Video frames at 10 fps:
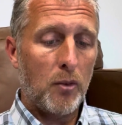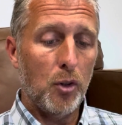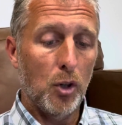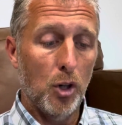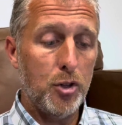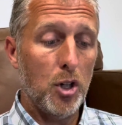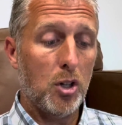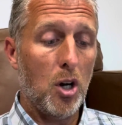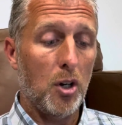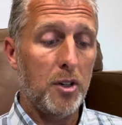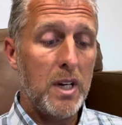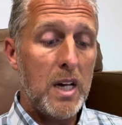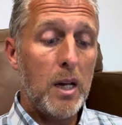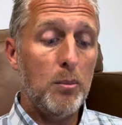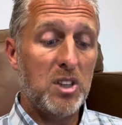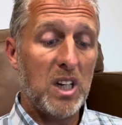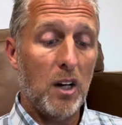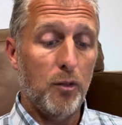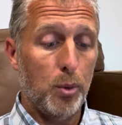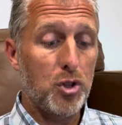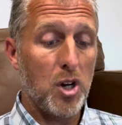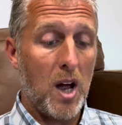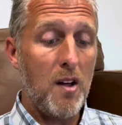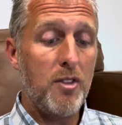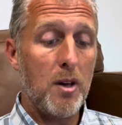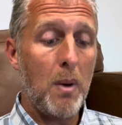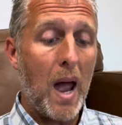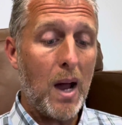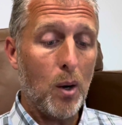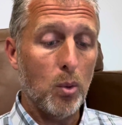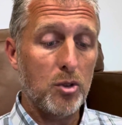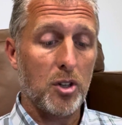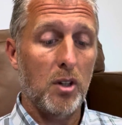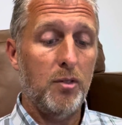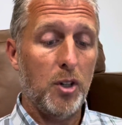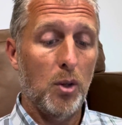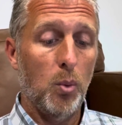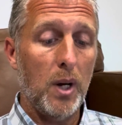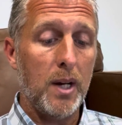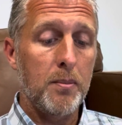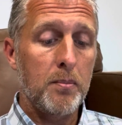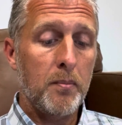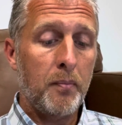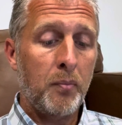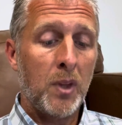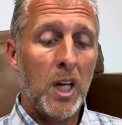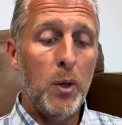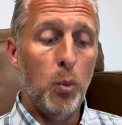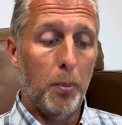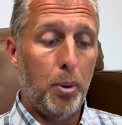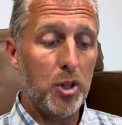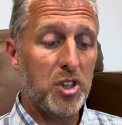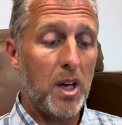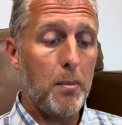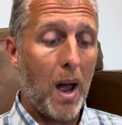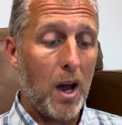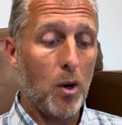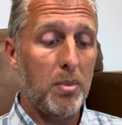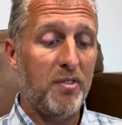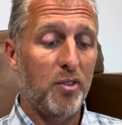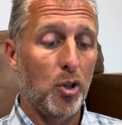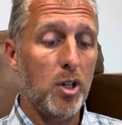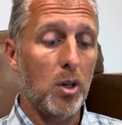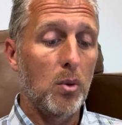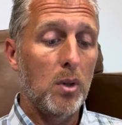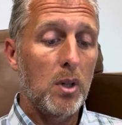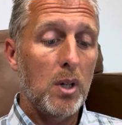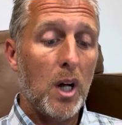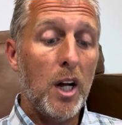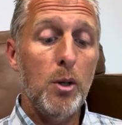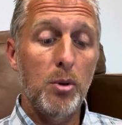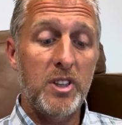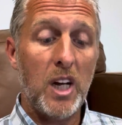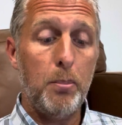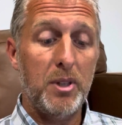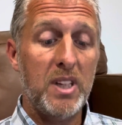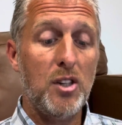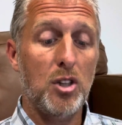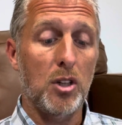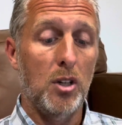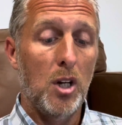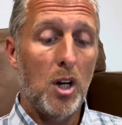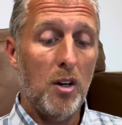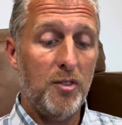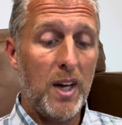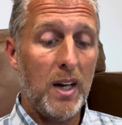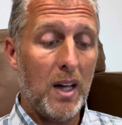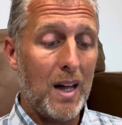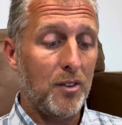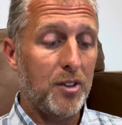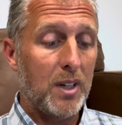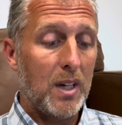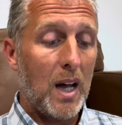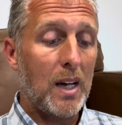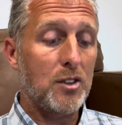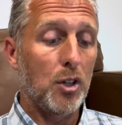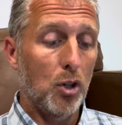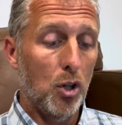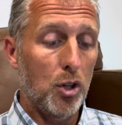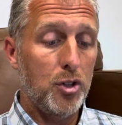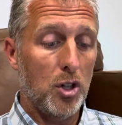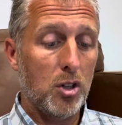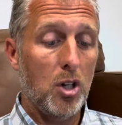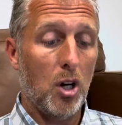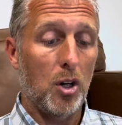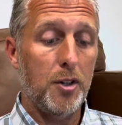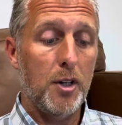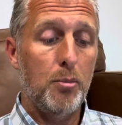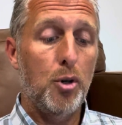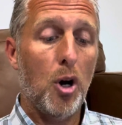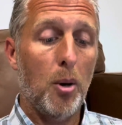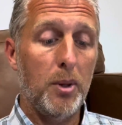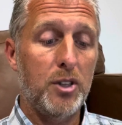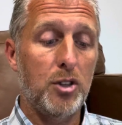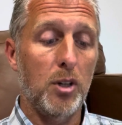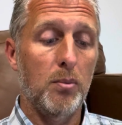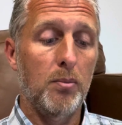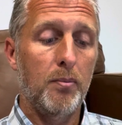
The Lord your God himself will drive them out of your way. He will push them out before you, and you will take possession of their land as the Lord your God promised you.